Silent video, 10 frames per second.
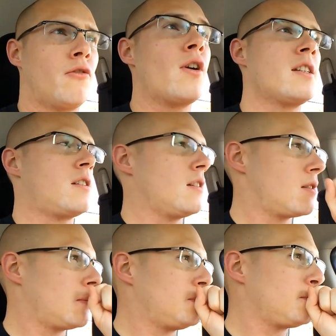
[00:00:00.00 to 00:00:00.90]
For
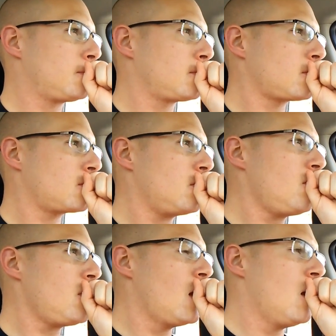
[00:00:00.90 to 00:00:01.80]
instance,
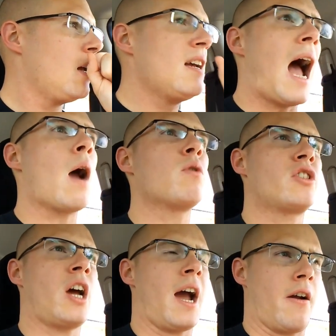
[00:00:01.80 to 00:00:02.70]
I
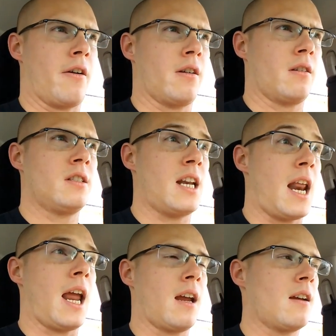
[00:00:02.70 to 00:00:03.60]
was tired
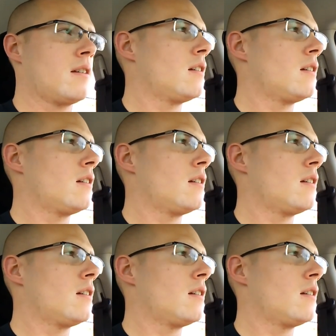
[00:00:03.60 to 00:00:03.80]
today.